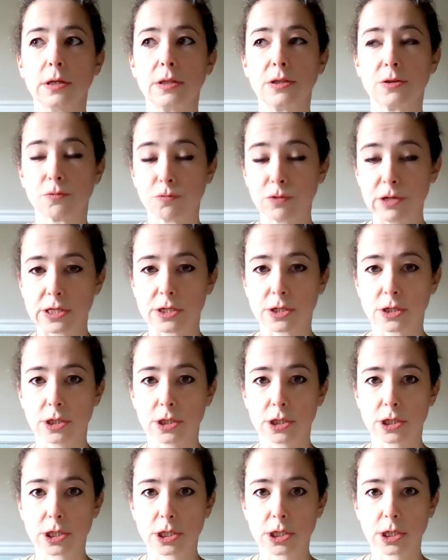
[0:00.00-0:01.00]
the
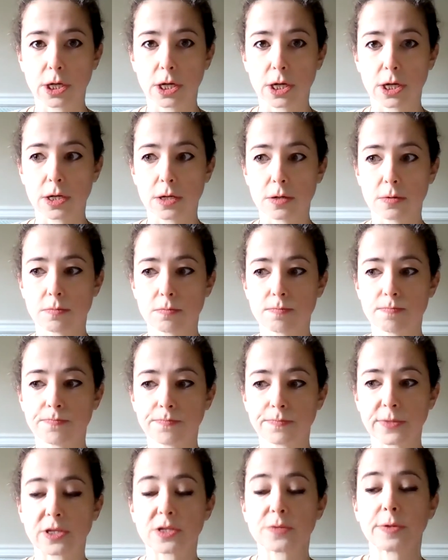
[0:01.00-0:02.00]
research, uh,
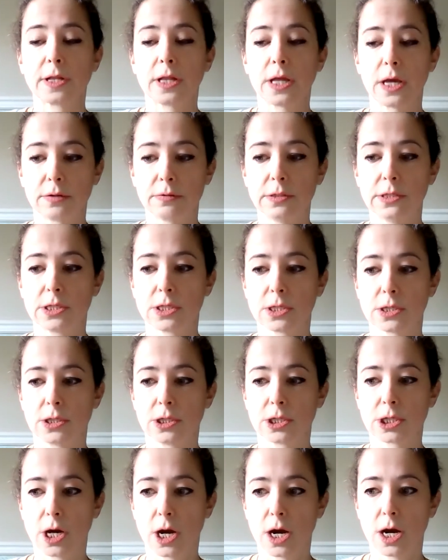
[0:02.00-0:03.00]
there's been a lot of
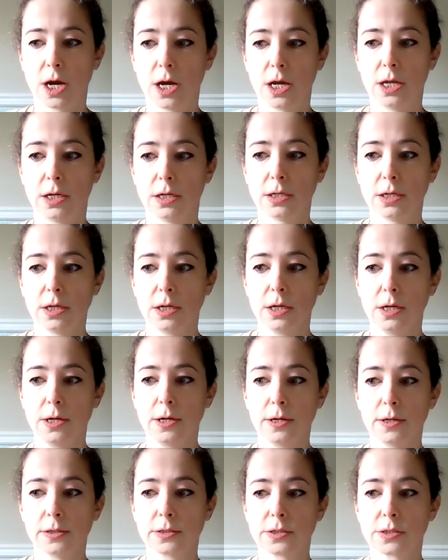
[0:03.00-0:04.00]
research on
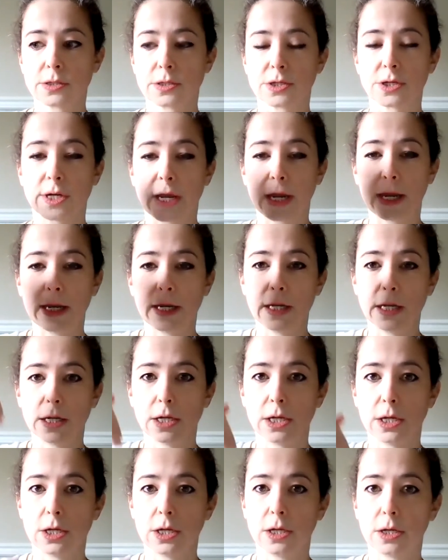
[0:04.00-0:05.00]

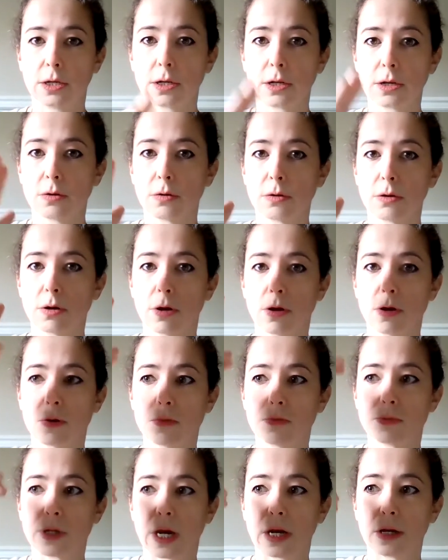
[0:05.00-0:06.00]
circadian, uh,
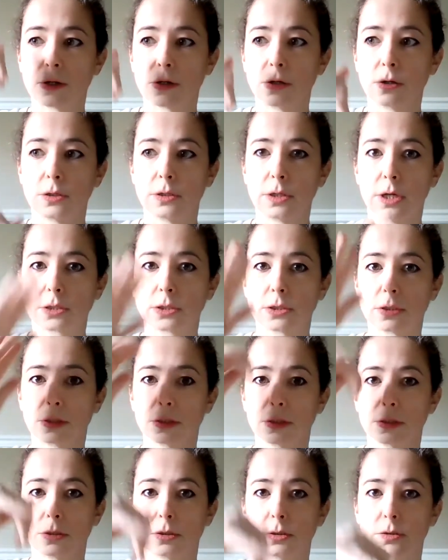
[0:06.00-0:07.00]
diurnal,
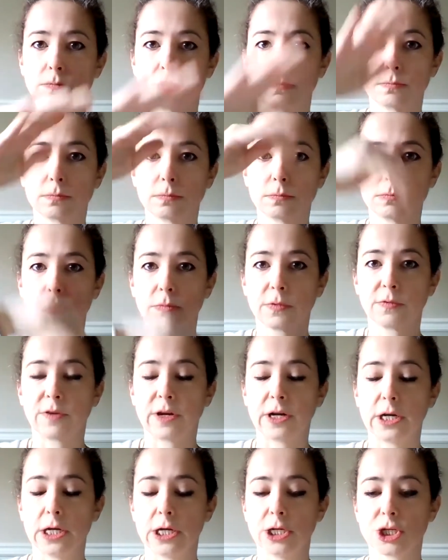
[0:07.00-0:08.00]
nocturnal
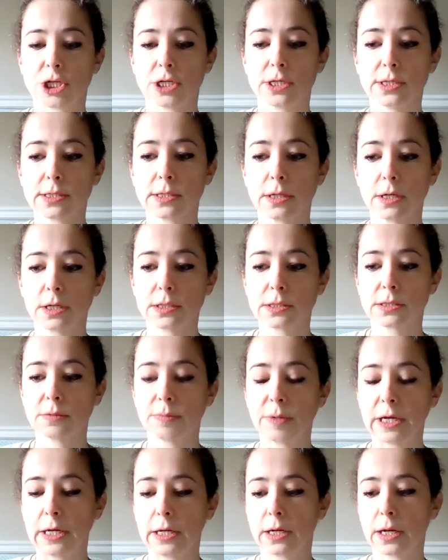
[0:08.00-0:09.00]
variations in
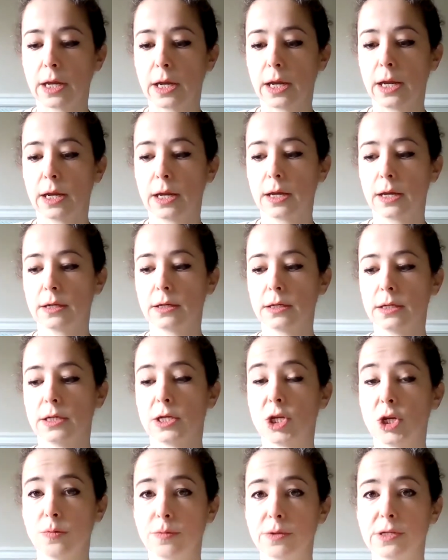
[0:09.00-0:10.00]
histamine and
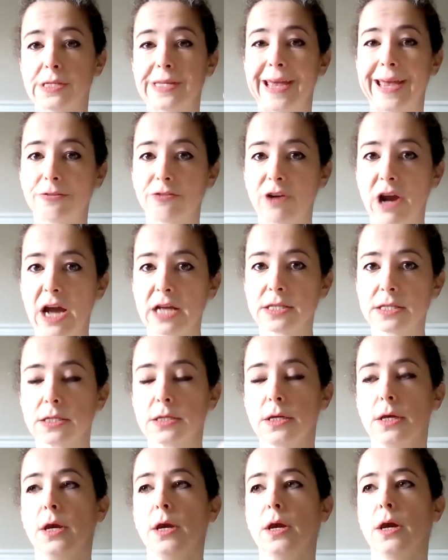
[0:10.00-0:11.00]
in humans and
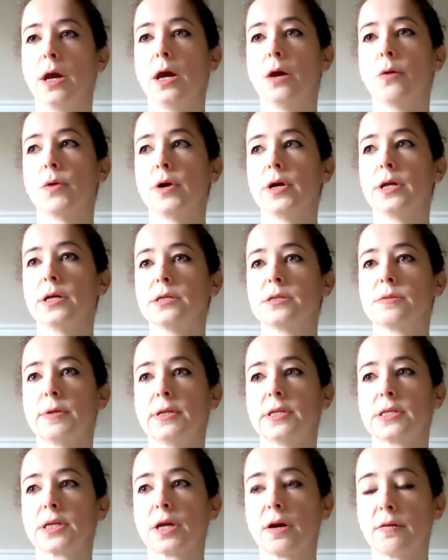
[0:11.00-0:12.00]
rats. And what has
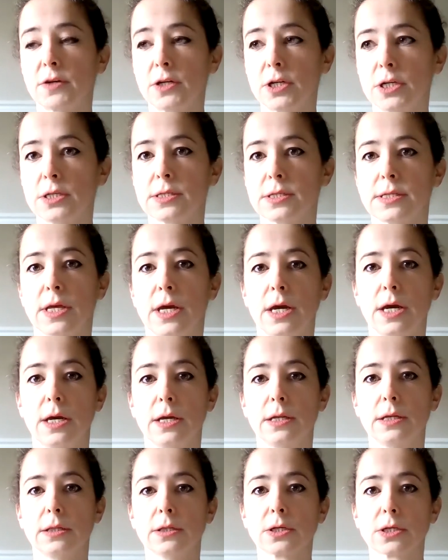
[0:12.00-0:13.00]
been discovered is
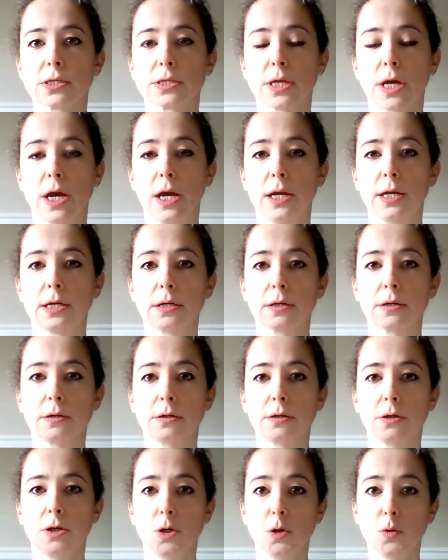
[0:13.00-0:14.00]
that it looks like
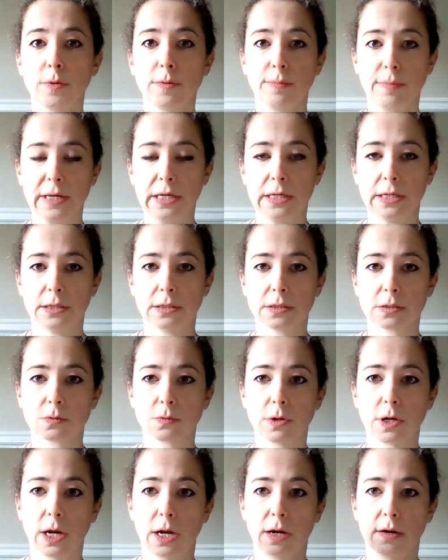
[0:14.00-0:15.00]
human beings
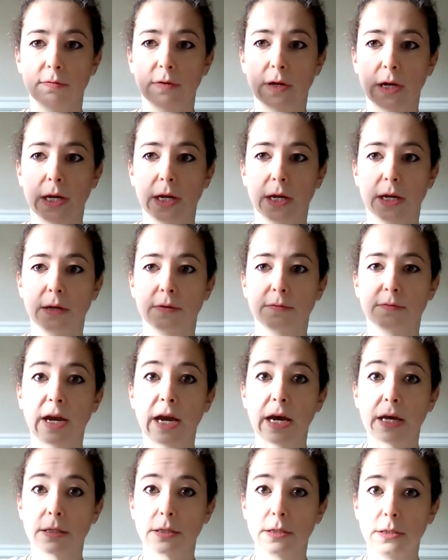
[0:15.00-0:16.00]
will have a
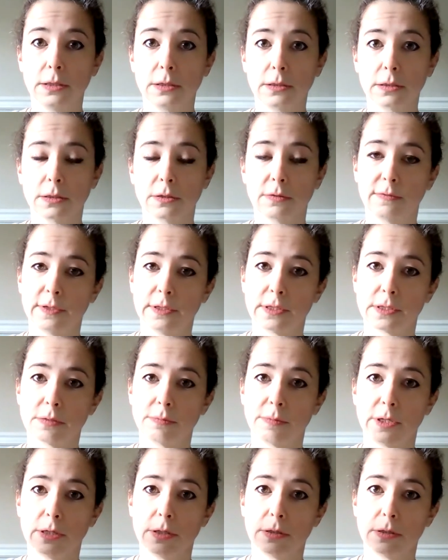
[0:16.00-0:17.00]
valley of
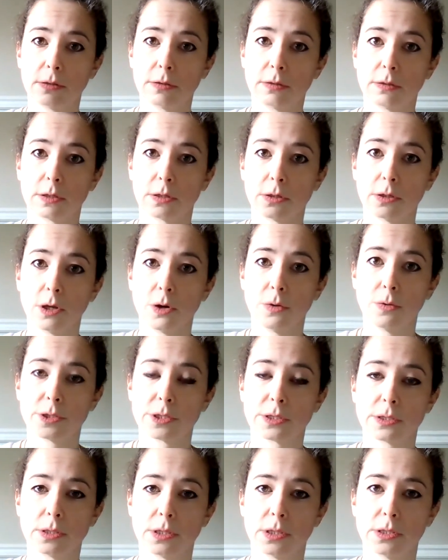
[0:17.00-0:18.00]
histamine, their
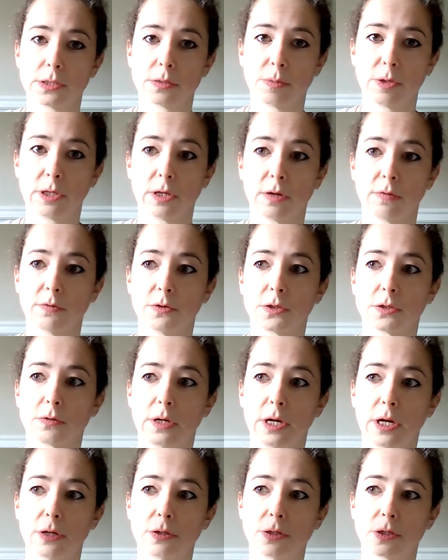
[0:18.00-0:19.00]
lowest histamine levels
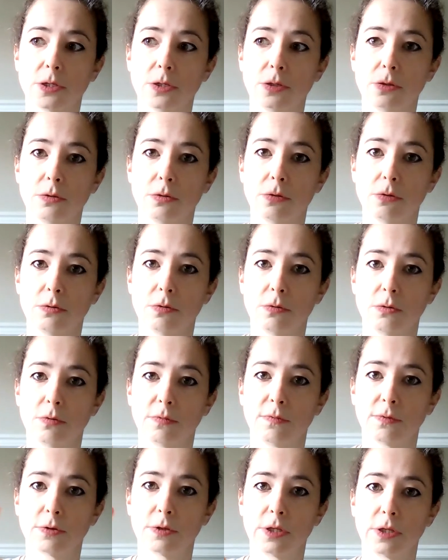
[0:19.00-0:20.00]
around two to
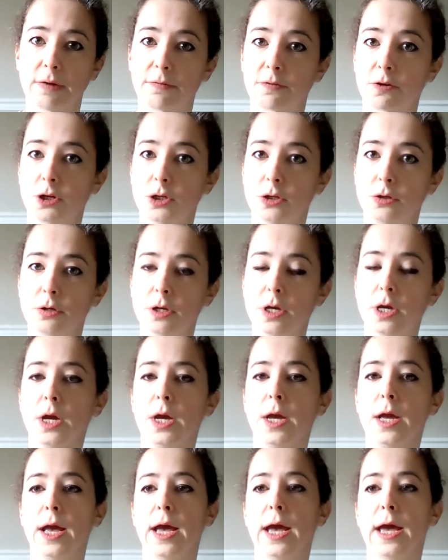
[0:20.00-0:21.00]
four in the afternoon,
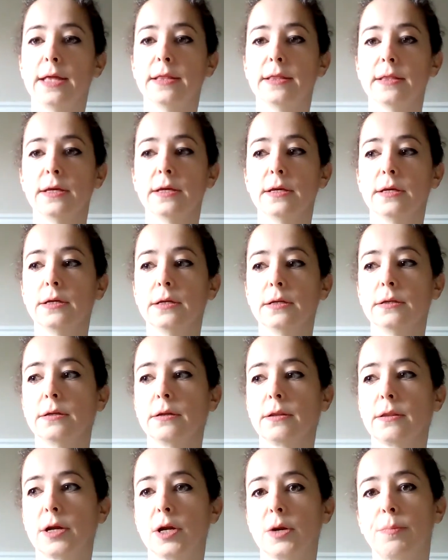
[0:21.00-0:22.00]
and then
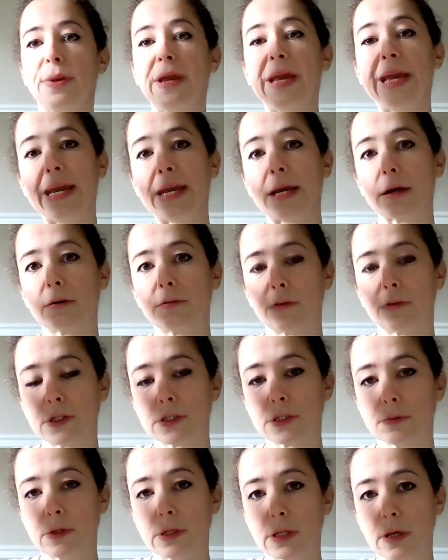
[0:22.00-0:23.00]
their peak of
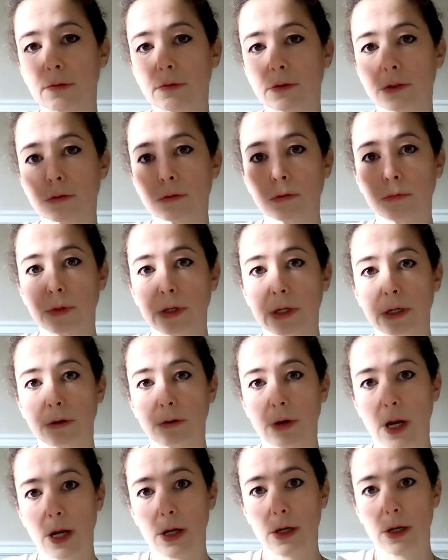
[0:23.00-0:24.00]
histamine levels will be
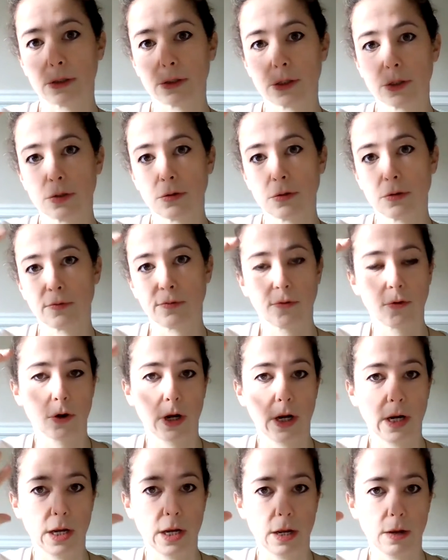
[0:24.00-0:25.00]
around two to
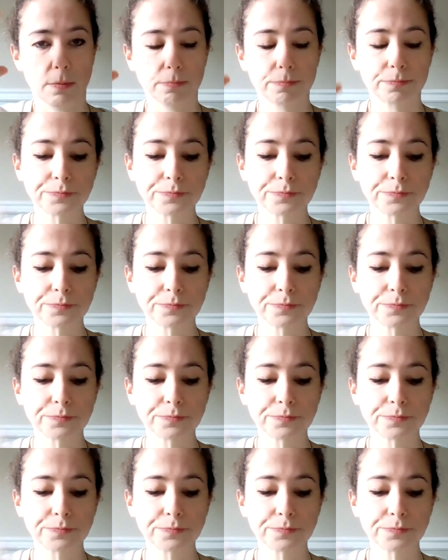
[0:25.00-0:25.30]
4 a.m.